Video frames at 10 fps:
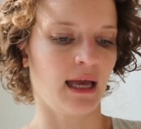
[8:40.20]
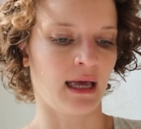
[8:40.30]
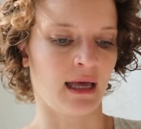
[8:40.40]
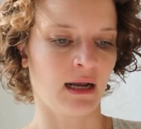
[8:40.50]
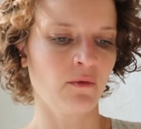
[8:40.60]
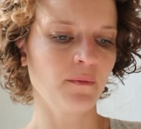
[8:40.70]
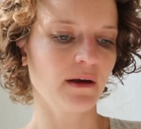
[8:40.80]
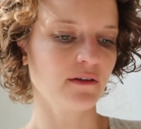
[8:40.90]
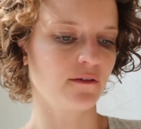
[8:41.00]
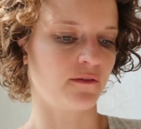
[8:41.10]
and I won't
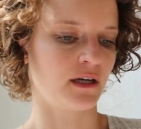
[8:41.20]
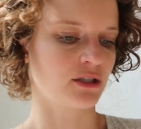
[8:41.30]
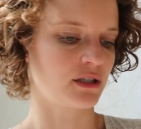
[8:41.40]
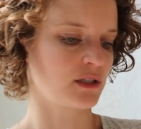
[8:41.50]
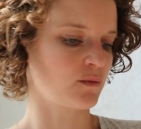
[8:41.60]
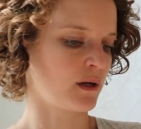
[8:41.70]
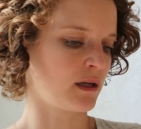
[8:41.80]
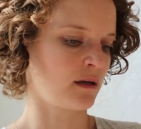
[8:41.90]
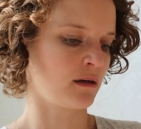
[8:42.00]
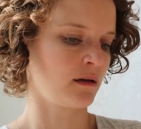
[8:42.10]
be able to finish this
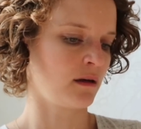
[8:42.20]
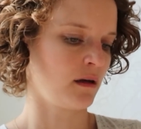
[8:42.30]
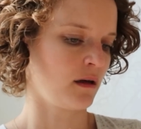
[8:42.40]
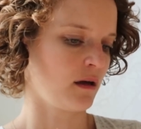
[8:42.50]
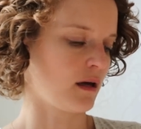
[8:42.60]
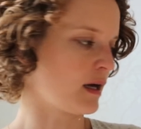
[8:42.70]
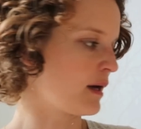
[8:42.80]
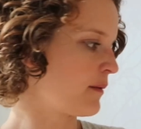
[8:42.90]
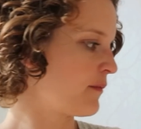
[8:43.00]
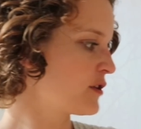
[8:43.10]
one,
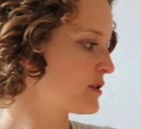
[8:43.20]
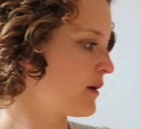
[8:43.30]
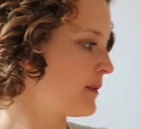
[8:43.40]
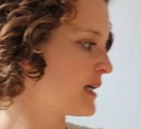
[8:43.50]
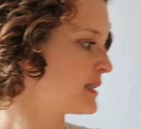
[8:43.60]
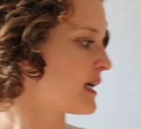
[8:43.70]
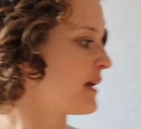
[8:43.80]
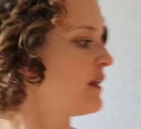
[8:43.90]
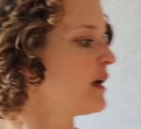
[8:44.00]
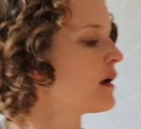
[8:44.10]
first of all because
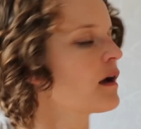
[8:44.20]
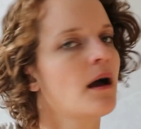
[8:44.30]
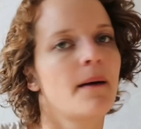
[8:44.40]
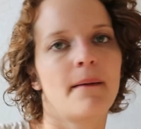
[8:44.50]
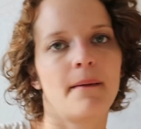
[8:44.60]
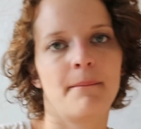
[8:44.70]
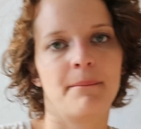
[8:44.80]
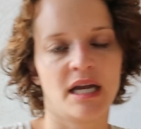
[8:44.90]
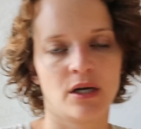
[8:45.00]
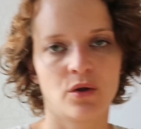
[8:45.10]
I think
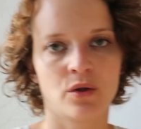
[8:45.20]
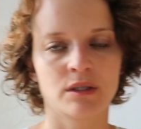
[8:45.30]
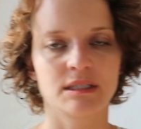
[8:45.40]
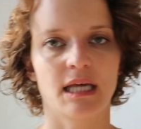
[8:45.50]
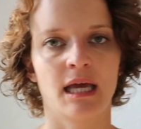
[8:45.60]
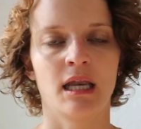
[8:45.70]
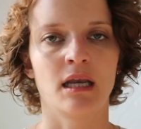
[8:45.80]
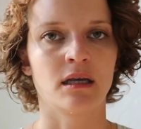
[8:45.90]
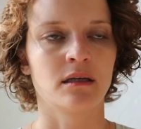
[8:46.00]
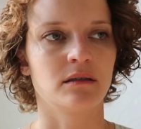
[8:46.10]
buttonholes
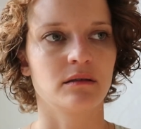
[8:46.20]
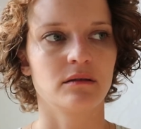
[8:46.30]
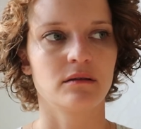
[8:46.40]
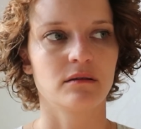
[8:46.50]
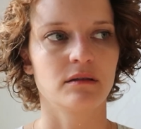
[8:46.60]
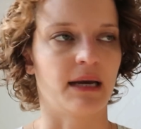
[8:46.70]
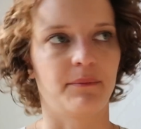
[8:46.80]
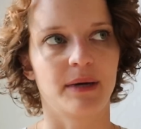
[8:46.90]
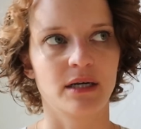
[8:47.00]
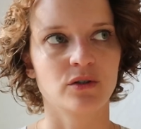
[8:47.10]

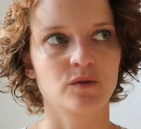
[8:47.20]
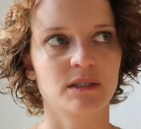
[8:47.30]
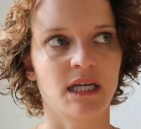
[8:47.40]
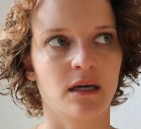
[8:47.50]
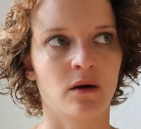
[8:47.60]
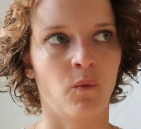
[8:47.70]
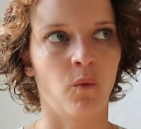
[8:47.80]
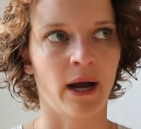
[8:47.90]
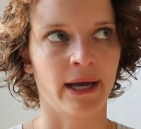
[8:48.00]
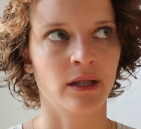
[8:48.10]
will take a
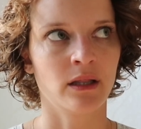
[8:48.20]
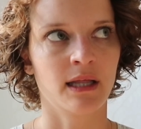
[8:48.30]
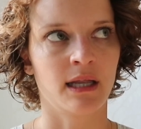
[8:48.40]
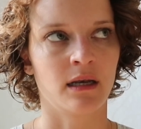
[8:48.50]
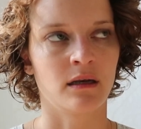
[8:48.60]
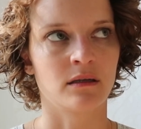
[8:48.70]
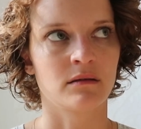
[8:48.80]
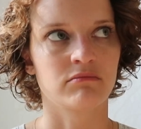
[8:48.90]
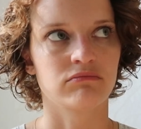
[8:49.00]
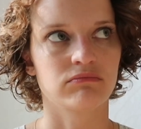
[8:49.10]
while, and
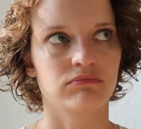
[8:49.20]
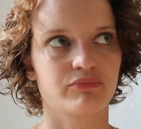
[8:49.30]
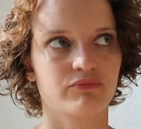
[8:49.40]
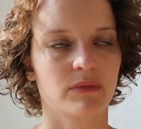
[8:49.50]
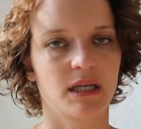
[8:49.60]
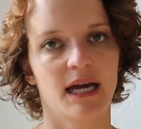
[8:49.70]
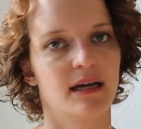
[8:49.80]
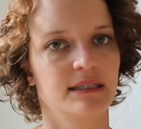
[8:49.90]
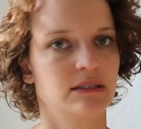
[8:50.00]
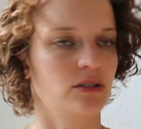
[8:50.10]

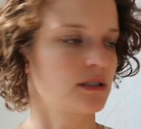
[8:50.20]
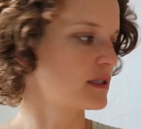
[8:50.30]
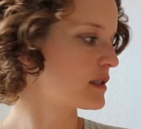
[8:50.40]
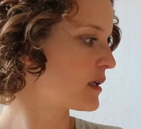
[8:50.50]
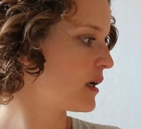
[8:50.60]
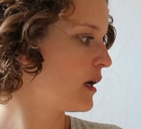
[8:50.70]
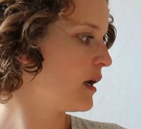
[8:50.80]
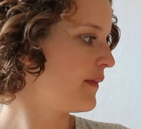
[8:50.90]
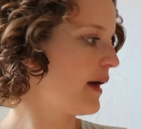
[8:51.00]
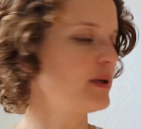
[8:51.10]
yeah, it's just,
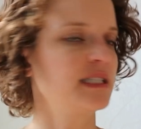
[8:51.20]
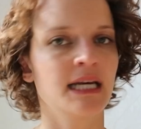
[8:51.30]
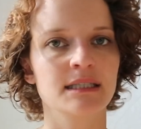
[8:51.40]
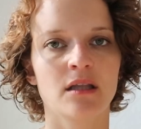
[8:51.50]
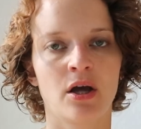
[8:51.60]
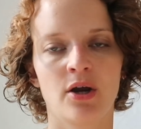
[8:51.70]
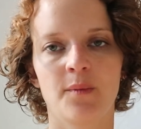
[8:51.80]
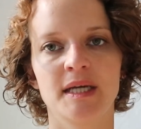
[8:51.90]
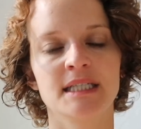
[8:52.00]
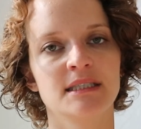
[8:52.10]
that one takes
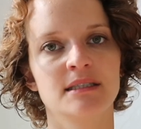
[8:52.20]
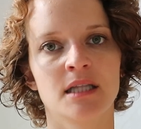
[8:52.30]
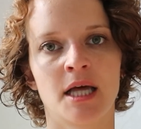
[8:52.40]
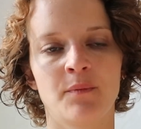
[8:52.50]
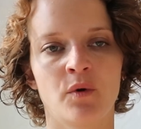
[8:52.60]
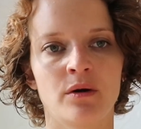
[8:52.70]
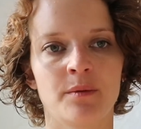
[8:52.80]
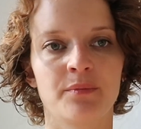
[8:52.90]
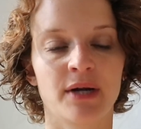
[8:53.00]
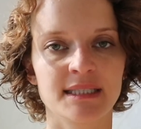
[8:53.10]
longer because it's a lot
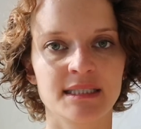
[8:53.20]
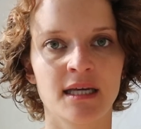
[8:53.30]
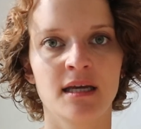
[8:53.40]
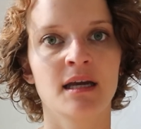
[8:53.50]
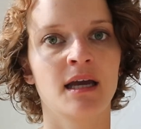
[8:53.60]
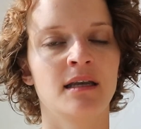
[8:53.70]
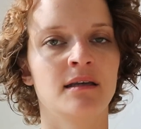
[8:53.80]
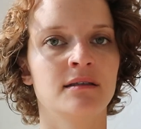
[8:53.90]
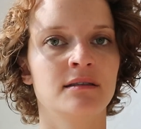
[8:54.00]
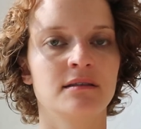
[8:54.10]
more pressing
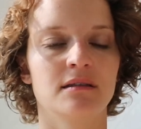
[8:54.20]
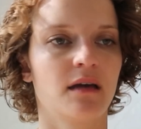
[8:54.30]
and